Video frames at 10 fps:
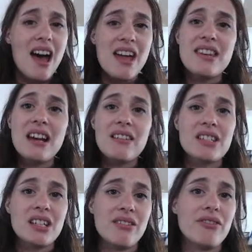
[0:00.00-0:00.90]

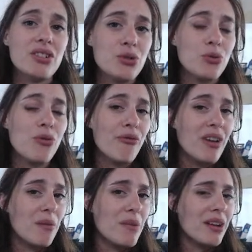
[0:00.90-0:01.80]
narrative short
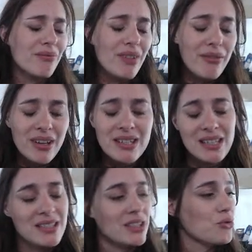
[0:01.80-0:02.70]
film, a
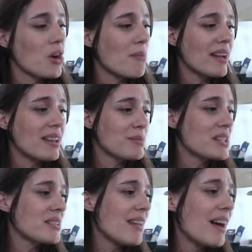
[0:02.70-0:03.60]
fantastic drama as
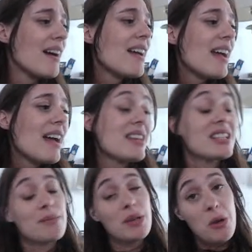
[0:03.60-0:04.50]
mentioned there. This
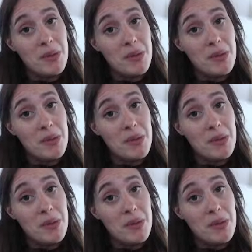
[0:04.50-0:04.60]
has been